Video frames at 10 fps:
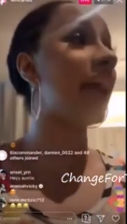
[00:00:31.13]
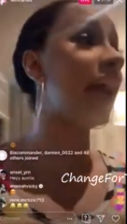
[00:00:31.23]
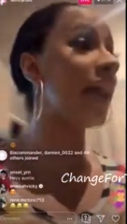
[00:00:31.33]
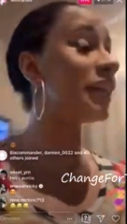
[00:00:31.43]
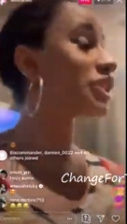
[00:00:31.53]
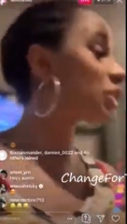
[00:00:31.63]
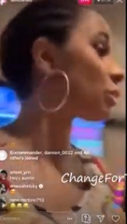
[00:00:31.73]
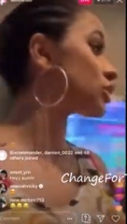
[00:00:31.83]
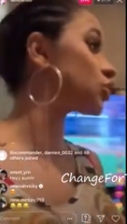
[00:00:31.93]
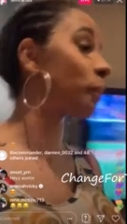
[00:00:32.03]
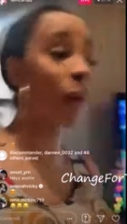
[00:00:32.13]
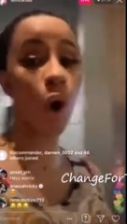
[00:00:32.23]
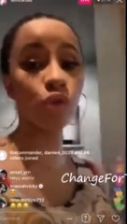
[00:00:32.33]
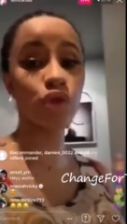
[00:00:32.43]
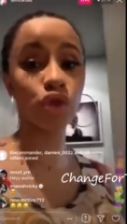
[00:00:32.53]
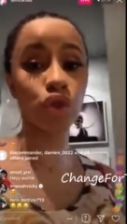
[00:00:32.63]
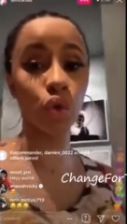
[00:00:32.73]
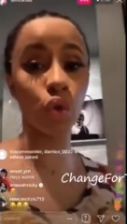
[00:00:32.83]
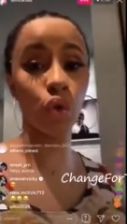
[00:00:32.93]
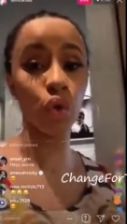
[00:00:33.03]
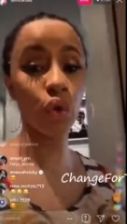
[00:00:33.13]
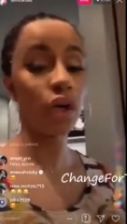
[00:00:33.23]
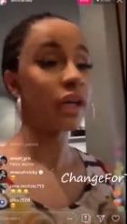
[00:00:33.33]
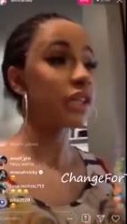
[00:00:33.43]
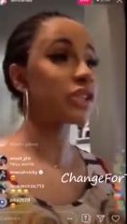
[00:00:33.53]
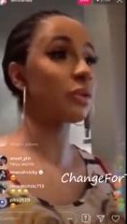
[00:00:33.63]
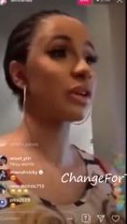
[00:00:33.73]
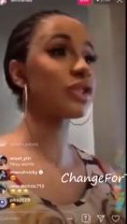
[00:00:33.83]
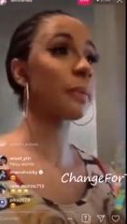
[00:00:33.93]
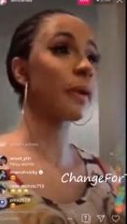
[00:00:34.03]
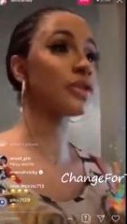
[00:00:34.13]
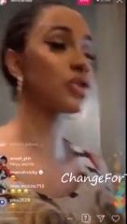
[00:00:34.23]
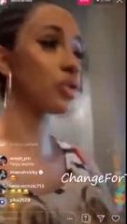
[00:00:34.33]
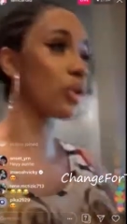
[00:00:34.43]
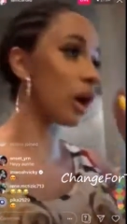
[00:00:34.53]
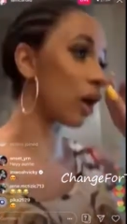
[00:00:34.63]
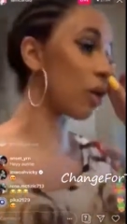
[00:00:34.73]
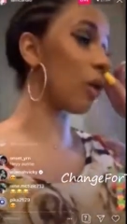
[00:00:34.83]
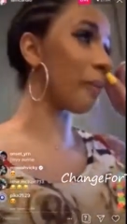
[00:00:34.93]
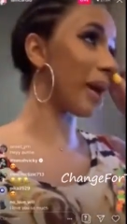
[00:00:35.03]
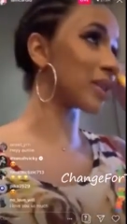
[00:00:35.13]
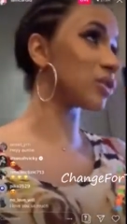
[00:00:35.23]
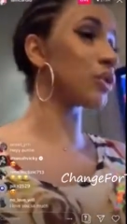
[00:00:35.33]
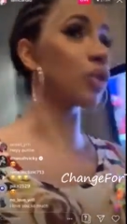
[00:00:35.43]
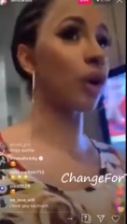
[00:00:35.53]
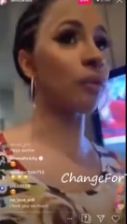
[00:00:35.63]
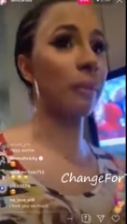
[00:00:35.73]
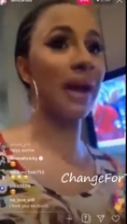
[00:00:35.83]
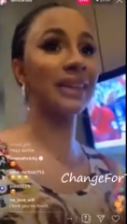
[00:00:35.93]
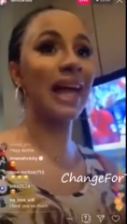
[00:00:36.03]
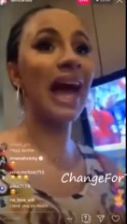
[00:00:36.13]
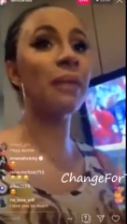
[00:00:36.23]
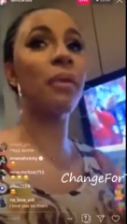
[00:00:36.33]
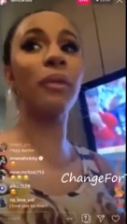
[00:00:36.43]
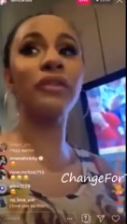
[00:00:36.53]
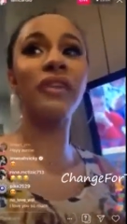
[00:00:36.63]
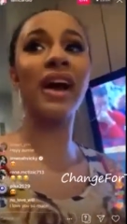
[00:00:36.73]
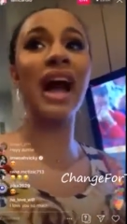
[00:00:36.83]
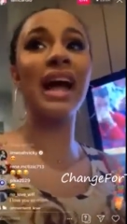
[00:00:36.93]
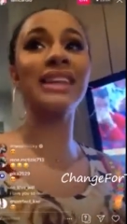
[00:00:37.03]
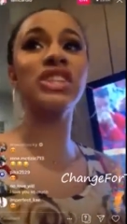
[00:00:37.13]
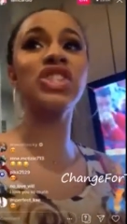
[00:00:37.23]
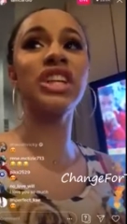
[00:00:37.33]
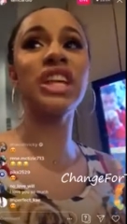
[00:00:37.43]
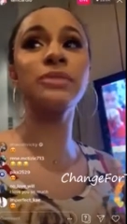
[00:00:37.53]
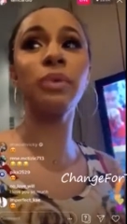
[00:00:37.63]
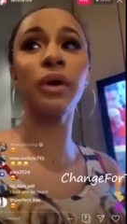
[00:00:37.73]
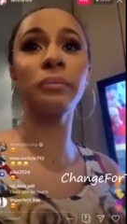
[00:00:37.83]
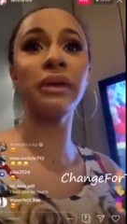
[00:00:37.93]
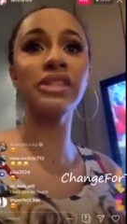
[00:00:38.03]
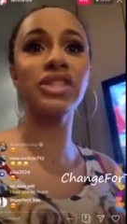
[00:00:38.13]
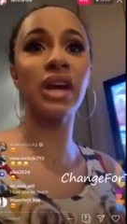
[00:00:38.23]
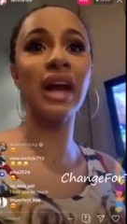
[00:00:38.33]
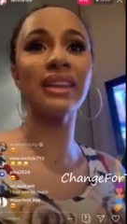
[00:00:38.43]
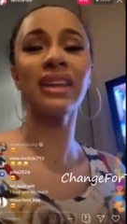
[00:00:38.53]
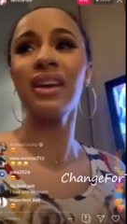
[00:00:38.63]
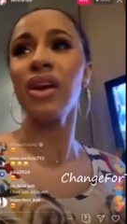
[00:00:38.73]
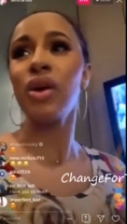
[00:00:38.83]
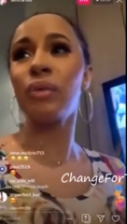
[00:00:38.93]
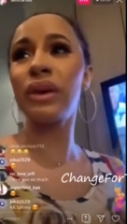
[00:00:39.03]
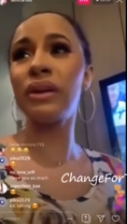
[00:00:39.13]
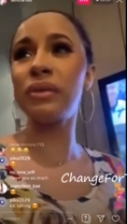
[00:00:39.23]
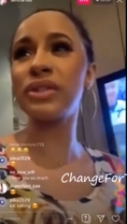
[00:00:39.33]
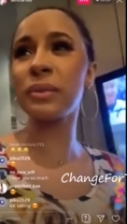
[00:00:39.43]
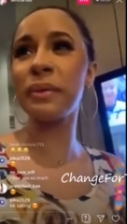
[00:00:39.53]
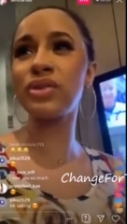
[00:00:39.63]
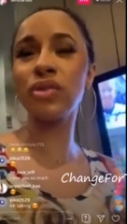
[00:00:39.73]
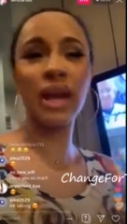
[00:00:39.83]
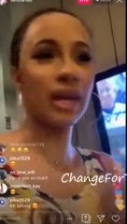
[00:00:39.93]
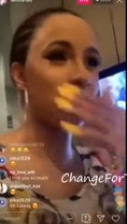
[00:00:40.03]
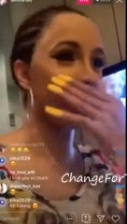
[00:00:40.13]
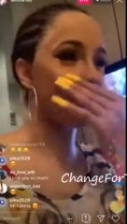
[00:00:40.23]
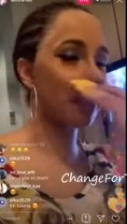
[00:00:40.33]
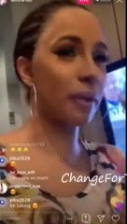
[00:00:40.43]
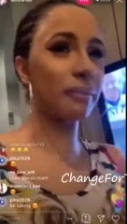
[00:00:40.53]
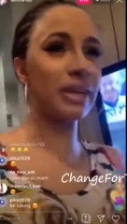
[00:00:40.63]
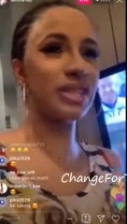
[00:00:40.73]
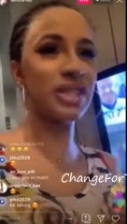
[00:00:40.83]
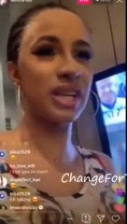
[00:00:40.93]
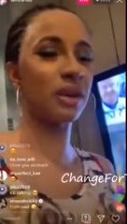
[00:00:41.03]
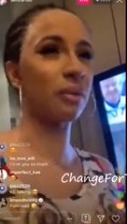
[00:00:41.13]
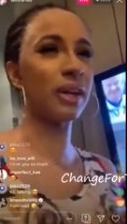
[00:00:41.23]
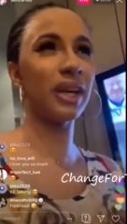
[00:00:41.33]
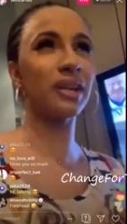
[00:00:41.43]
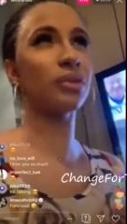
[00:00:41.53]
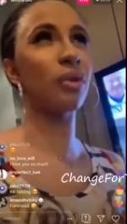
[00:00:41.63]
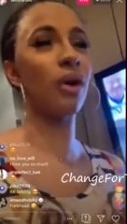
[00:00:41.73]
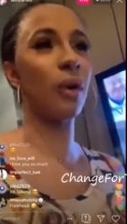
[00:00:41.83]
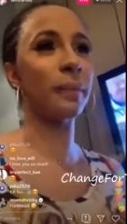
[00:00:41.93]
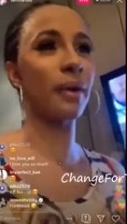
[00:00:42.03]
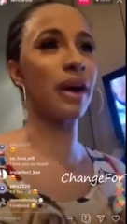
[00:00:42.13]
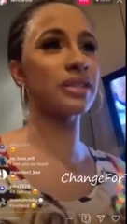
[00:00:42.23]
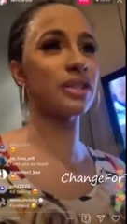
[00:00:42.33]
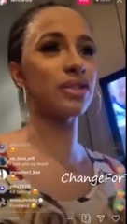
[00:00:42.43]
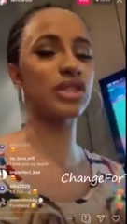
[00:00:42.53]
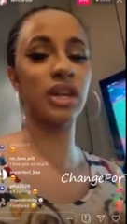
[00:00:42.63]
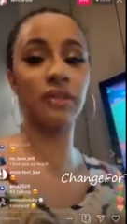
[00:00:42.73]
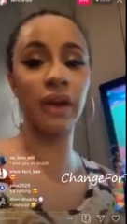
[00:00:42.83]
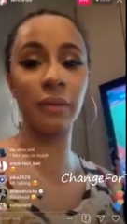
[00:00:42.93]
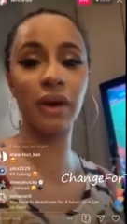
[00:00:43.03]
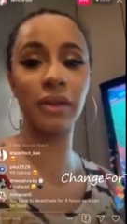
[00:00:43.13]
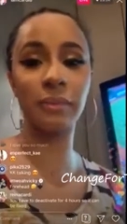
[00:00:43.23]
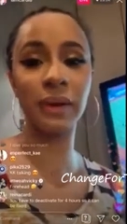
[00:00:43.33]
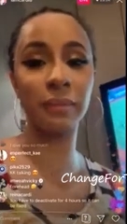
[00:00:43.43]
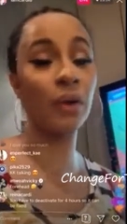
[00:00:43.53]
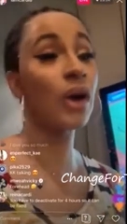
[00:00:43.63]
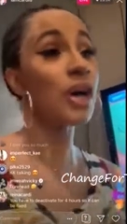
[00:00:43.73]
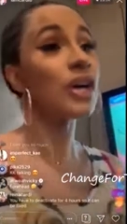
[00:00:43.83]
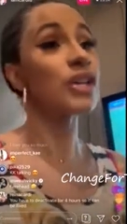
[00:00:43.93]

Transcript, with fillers: then she was supposed to she was supposed to uh go back to New York with my dad, but we forgot that she needs permission. I we we supposed to like give permission, and we need to do a whole process so she could fly with other people.